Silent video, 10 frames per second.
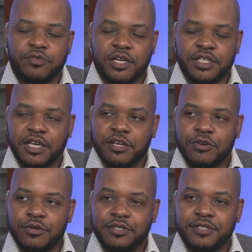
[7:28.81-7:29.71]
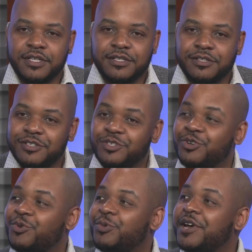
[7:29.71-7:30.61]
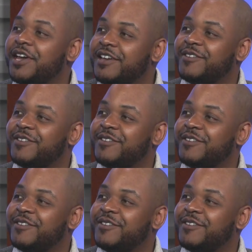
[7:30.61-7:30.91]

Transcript: educators tend to steer away